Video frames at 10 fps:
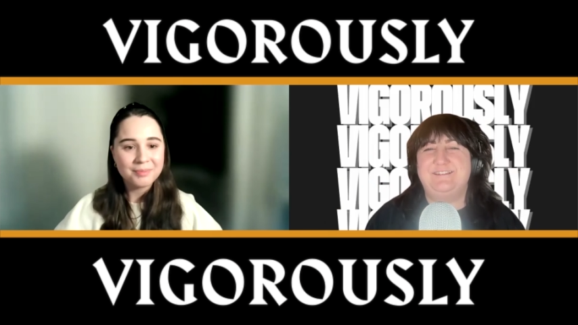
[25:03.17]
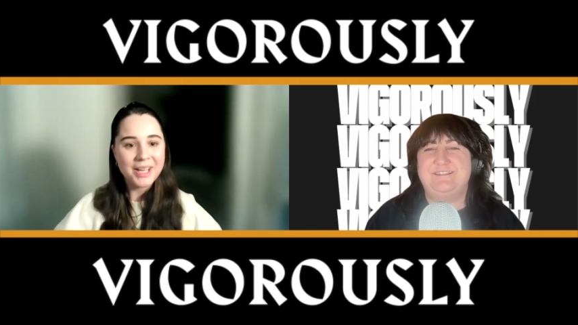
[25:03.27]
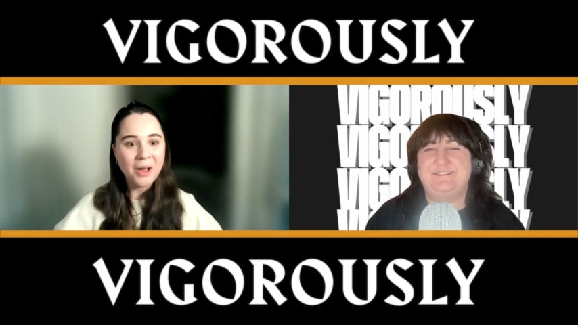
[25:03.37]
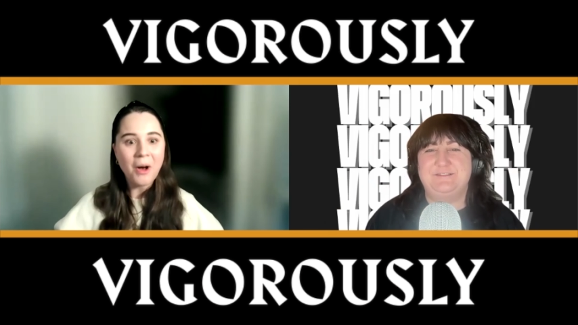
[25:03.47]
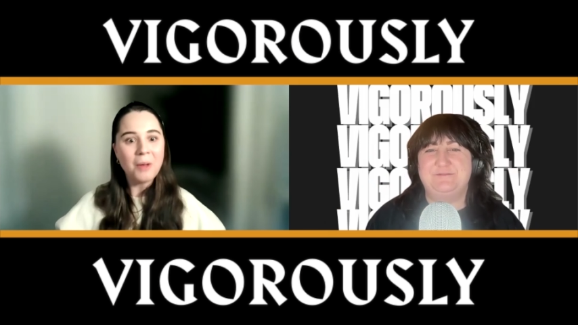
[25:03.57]

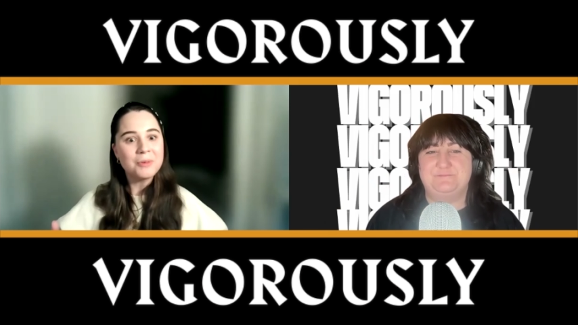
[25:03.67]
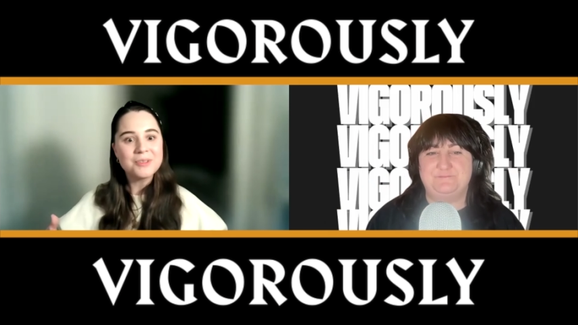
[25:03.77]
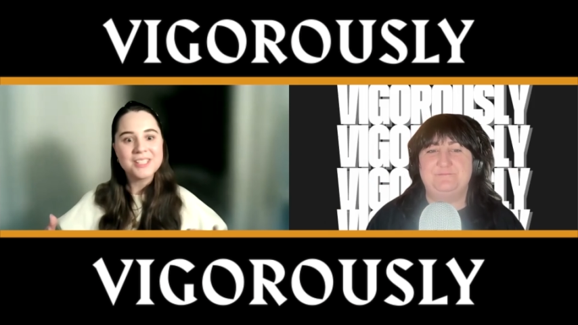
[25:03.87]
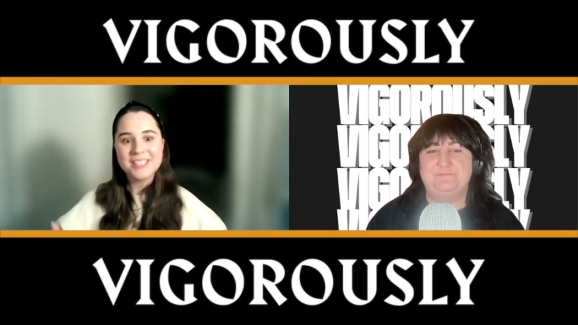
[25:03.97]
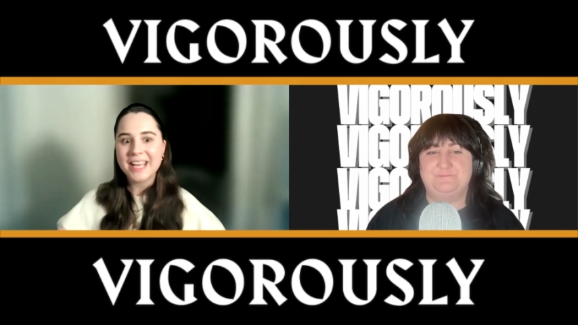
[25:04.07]
Speaker 1: like
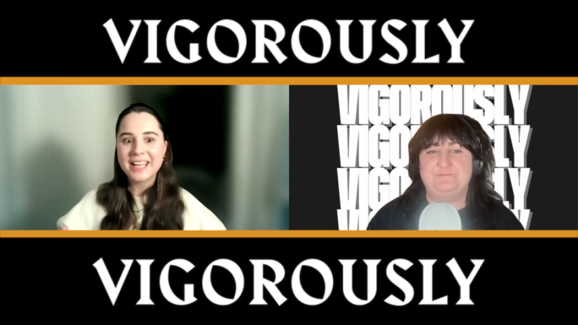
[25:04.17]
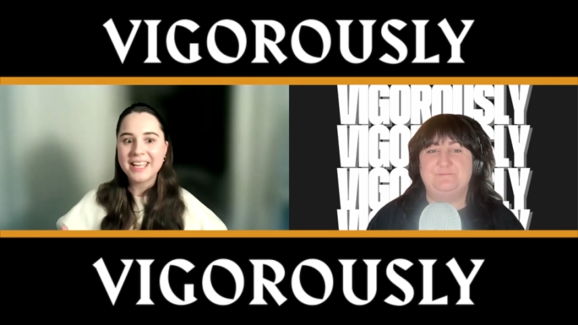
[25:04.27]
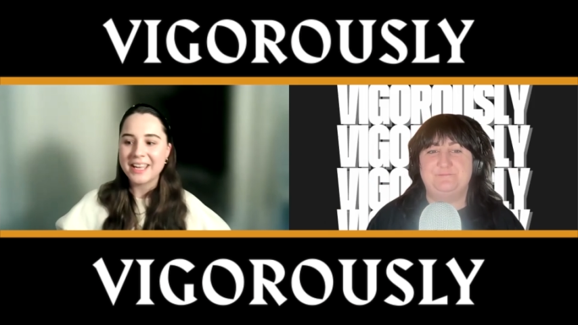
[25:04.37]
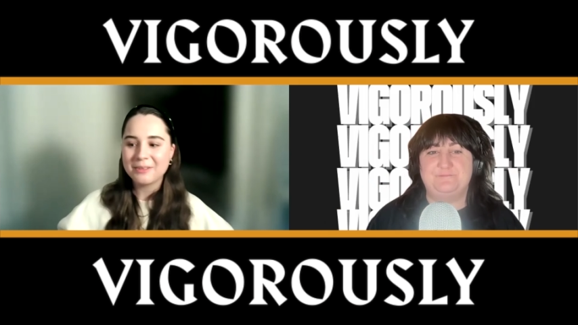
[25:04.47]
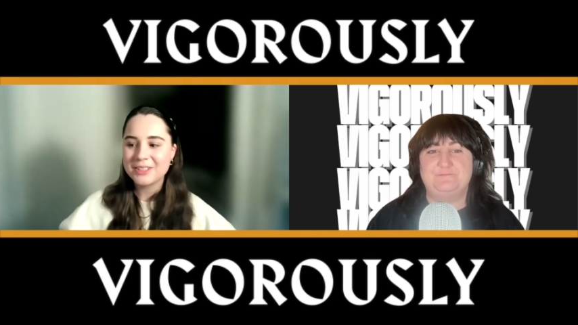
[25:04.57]
almost a
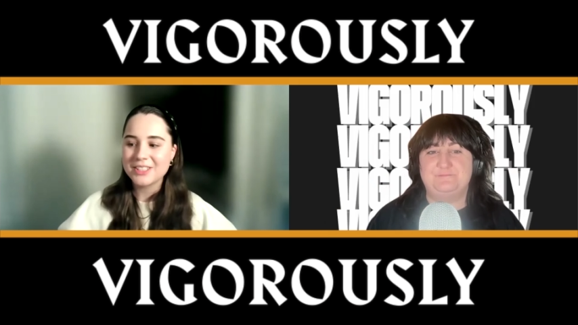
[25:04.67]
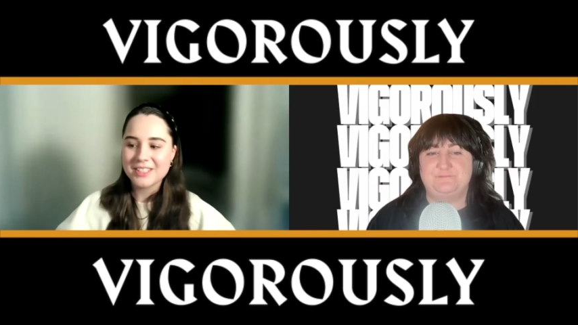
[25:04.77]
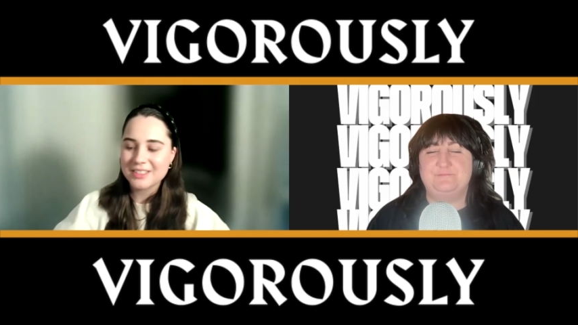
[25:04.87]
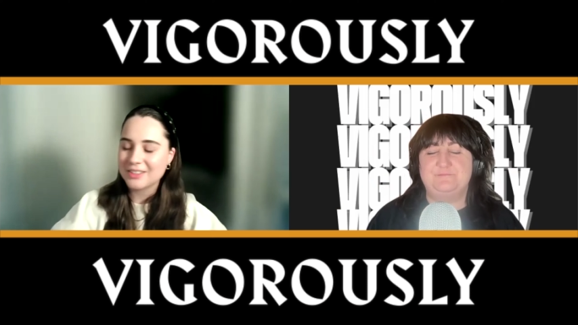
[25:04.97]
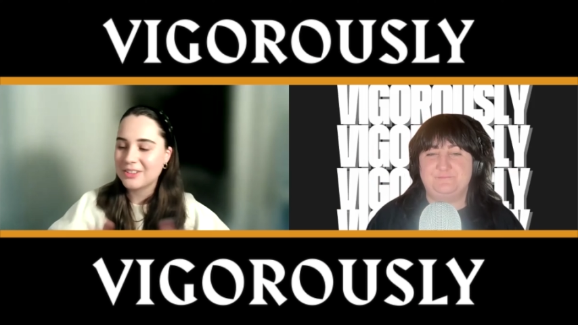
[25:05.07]
decade, which
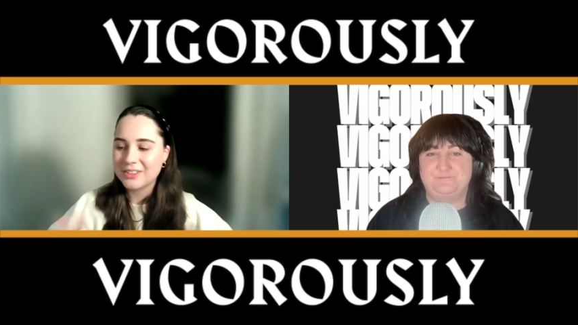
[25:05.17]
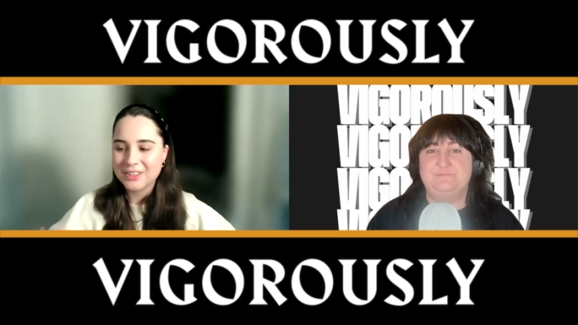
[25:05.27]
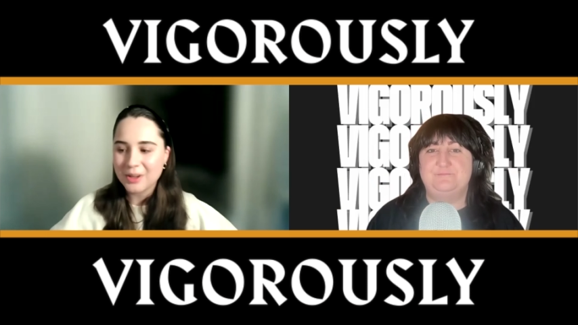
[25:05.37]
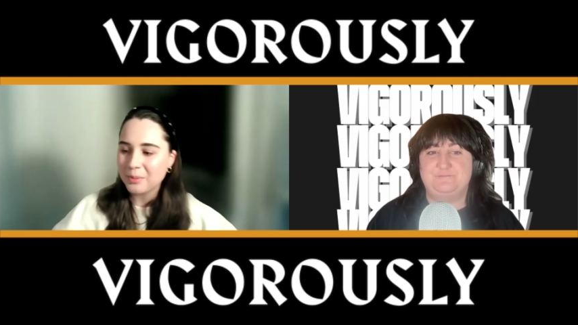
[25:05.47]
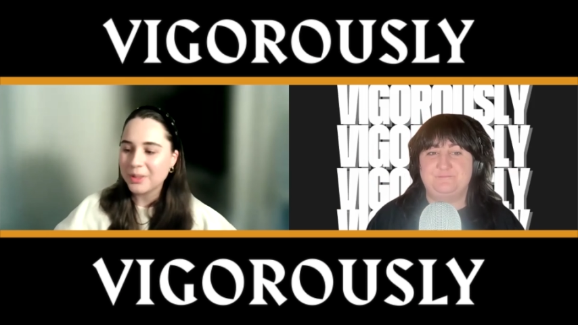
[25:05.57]
is
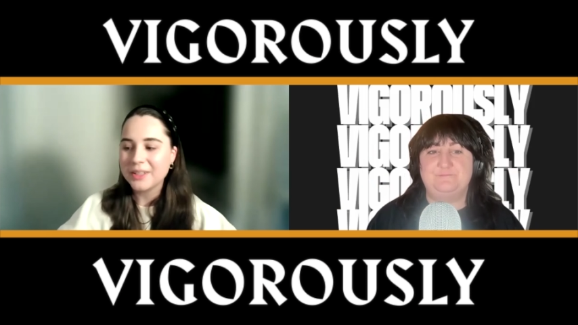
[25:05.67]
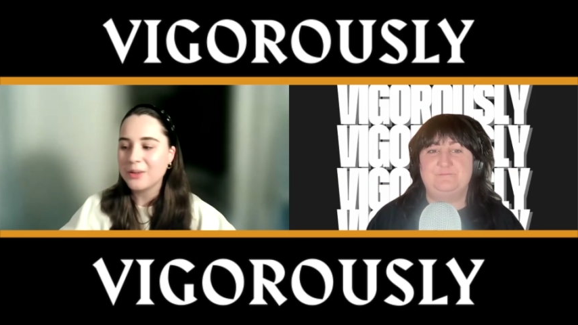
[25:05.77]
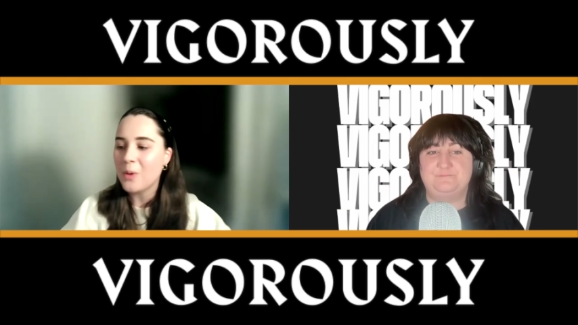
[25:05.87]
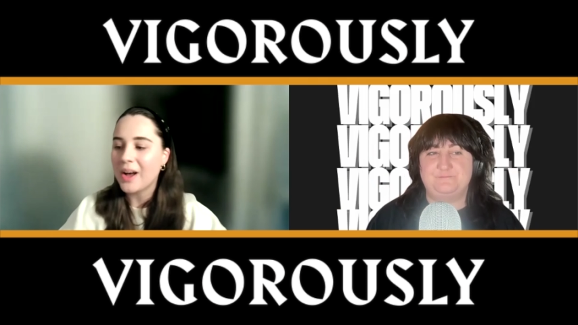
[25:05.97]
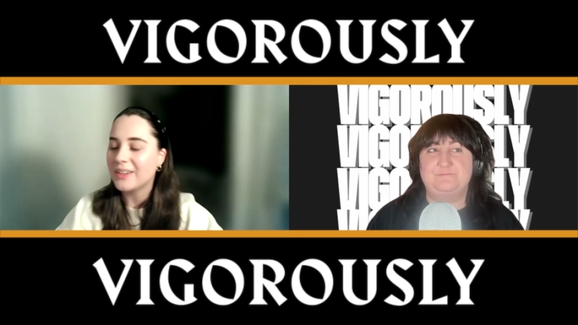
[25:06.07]
completely
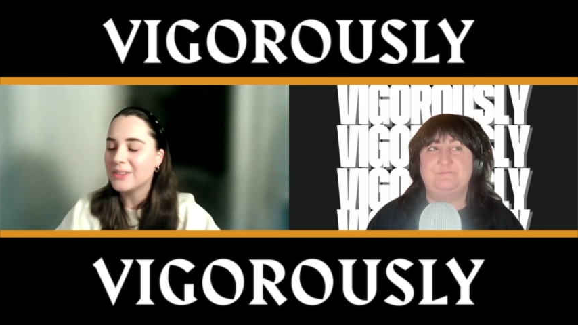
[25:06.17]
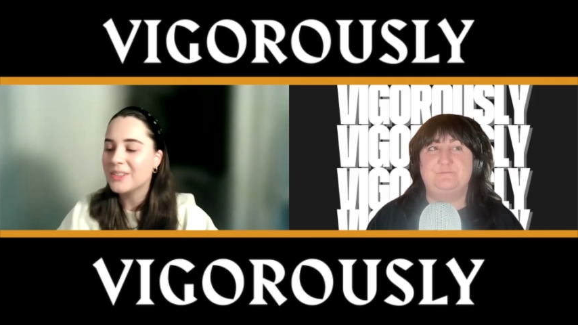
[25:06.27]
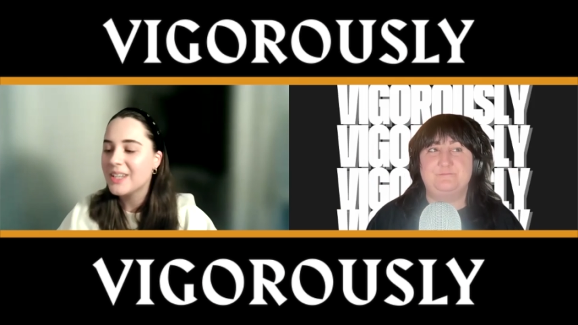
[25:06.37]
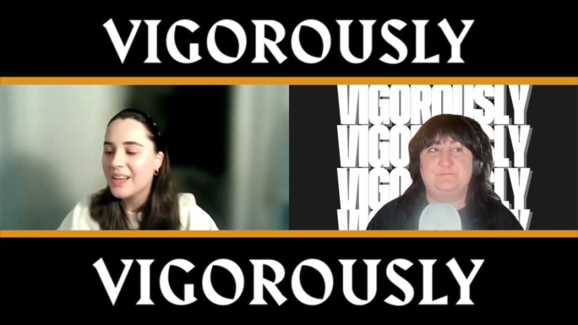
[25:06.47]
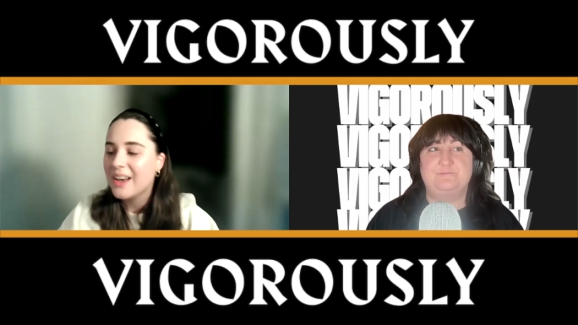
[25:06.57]
wild.